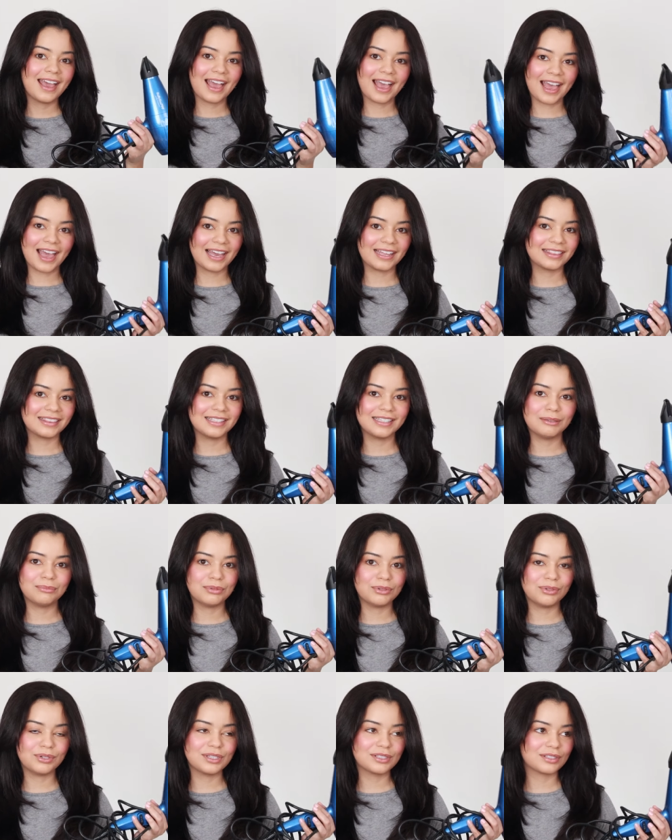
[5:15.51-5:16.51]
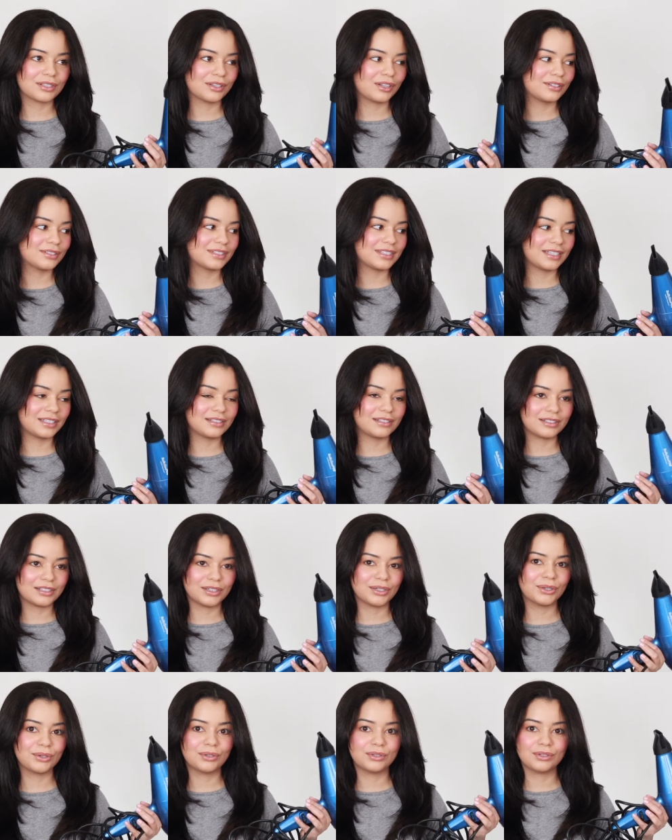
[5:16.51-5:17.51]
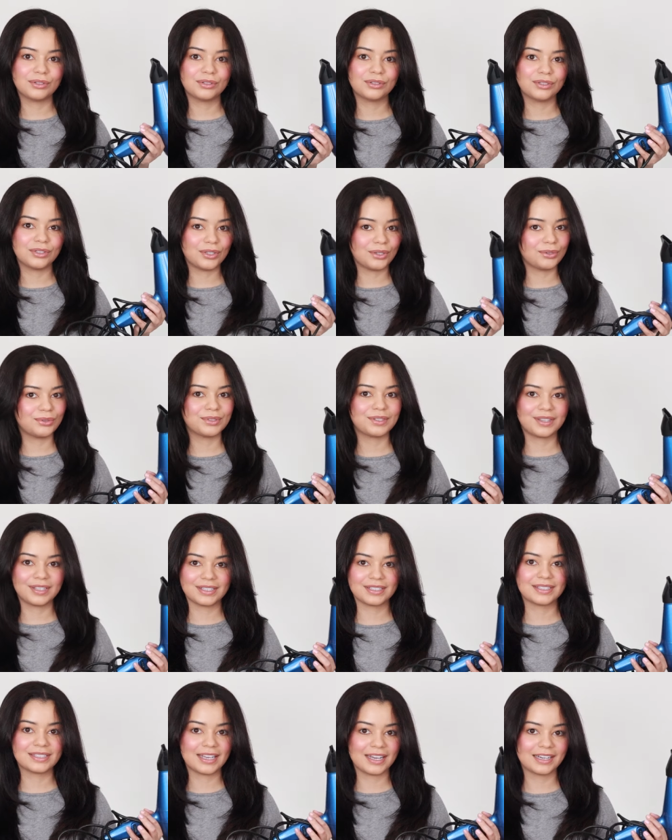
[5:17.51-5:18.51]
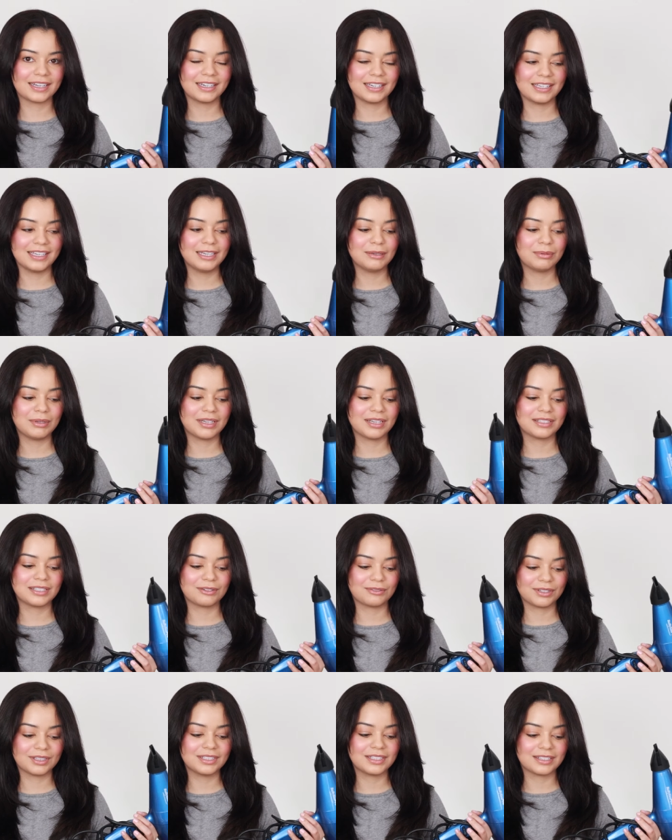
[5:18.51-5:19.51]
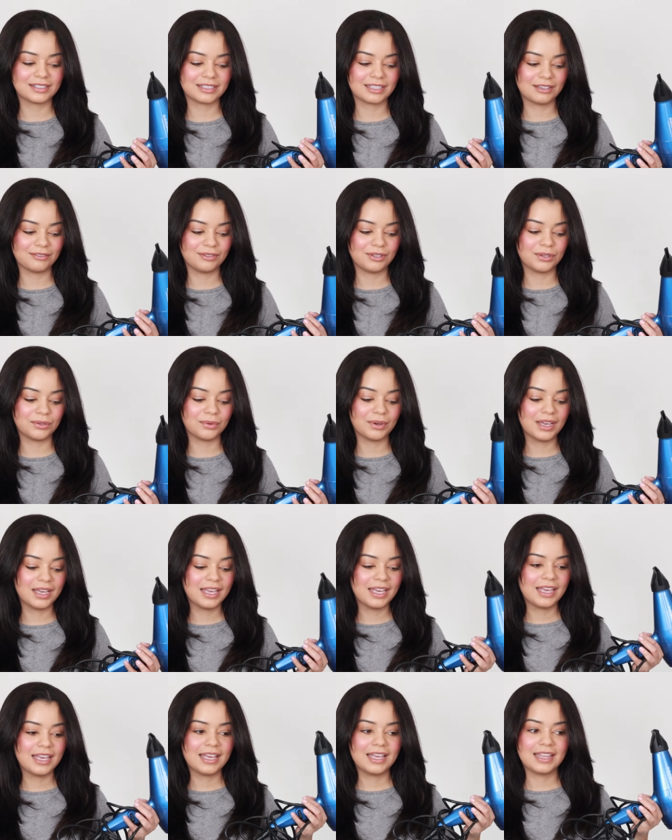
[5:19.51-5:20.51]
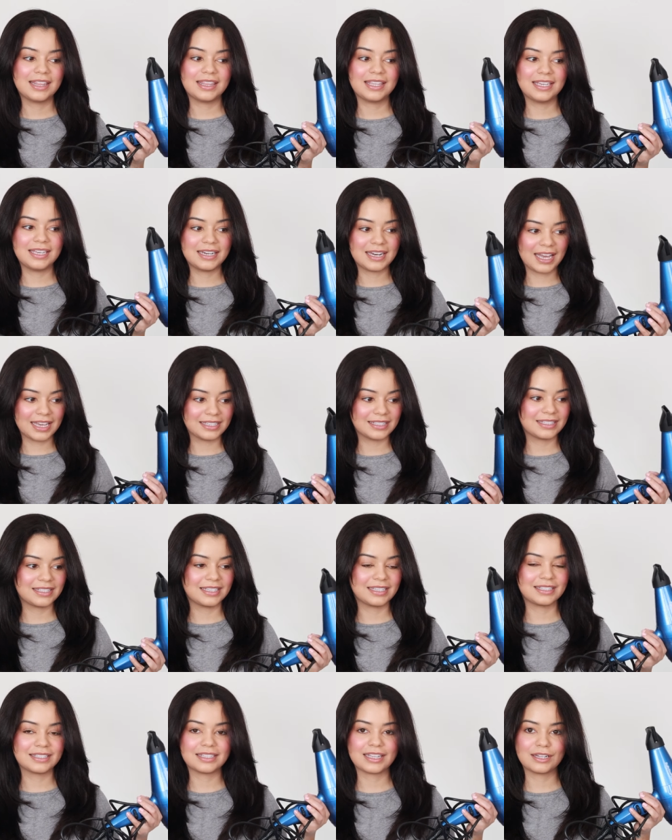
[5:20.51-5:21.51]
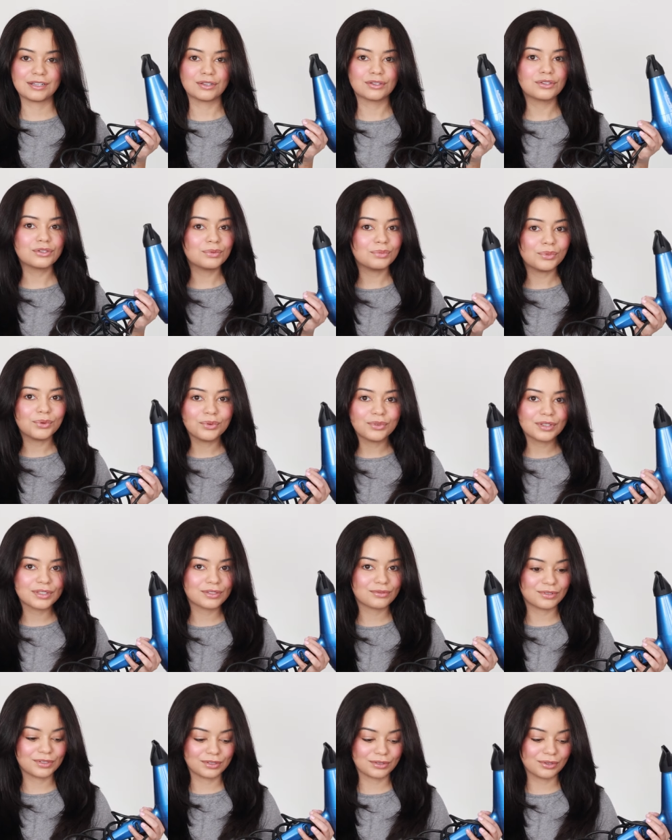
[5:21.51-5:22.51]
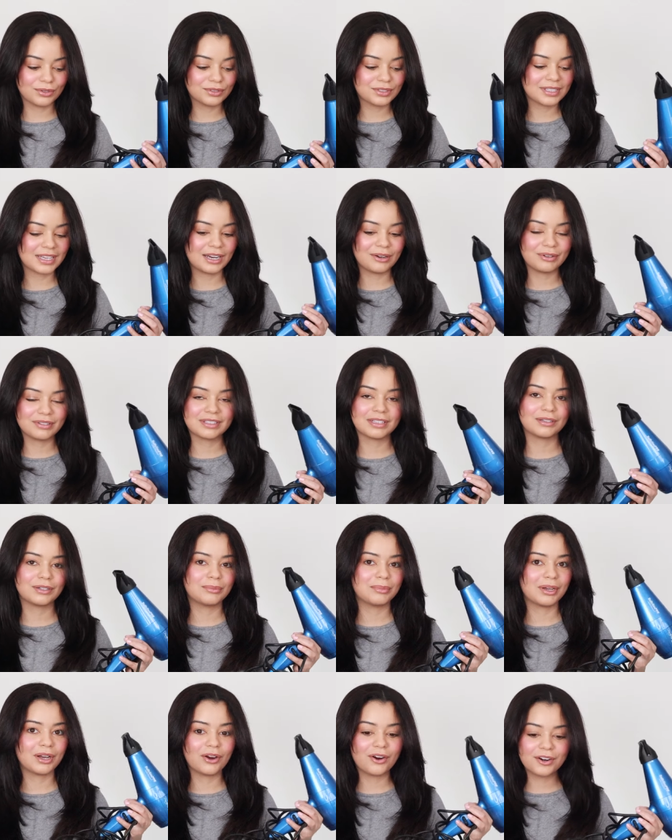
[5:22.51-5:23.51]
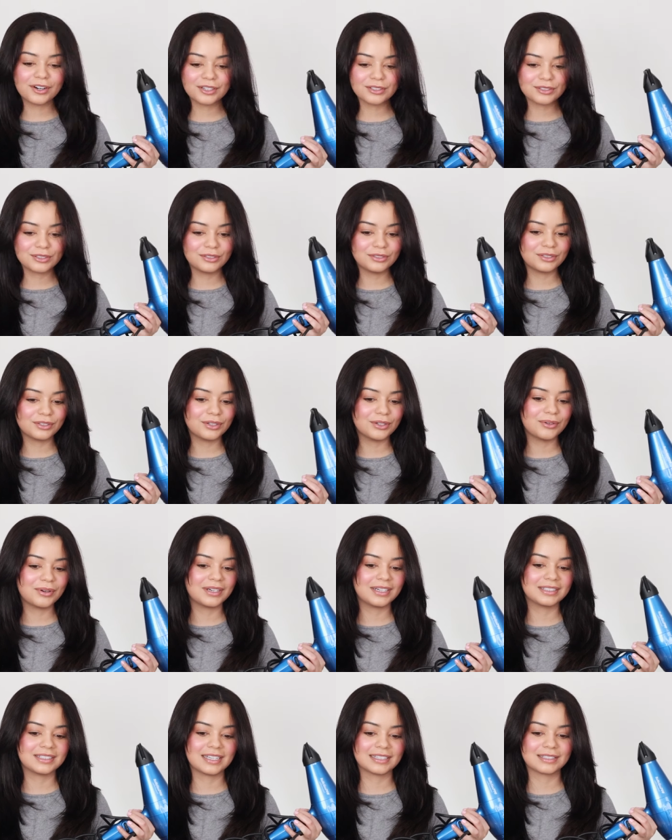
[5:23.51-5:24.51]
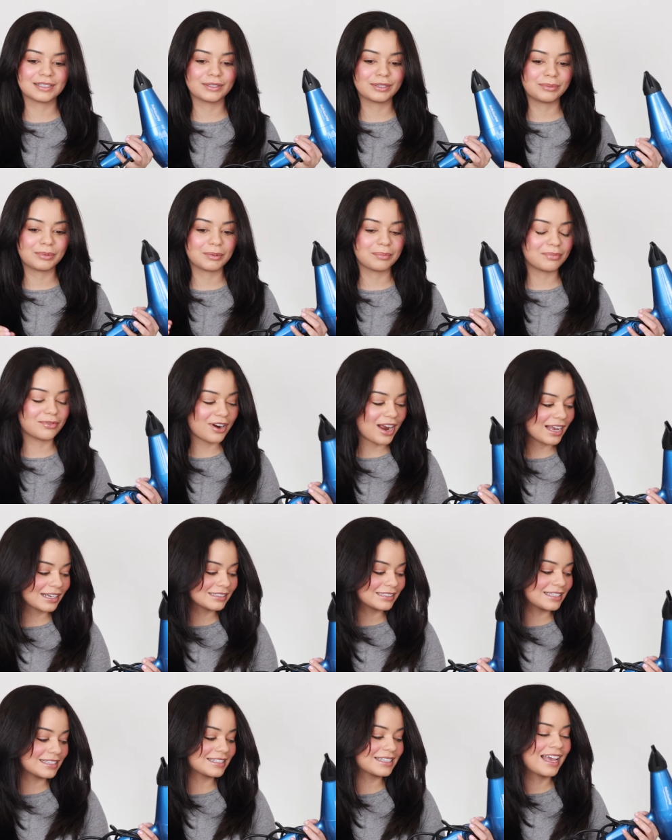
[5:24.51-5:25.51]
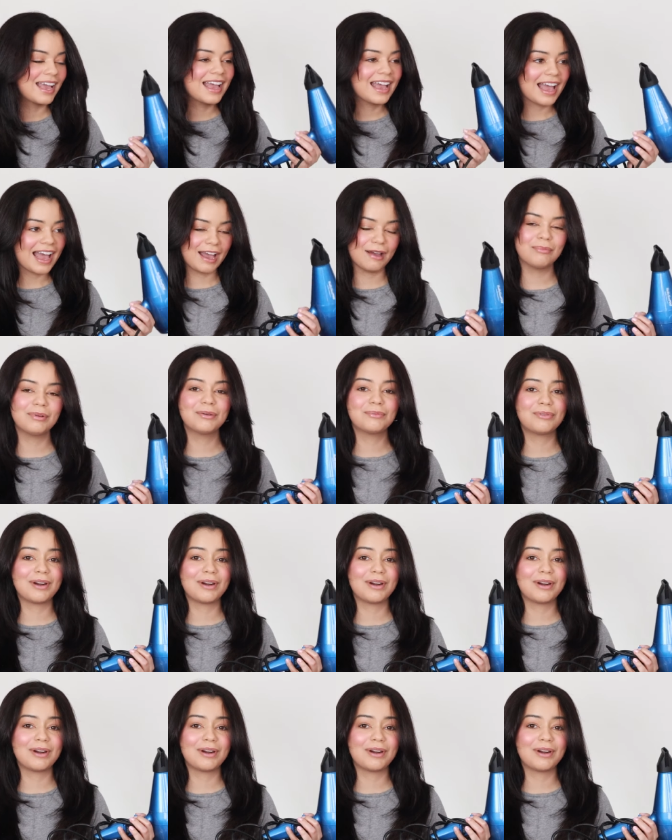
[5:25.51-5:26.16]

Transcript: at the beauty salons they still use this technique because it really does give you the nicest and smoothest results. I know it's a little bit harder to do and it takes a little bit of practice. I have been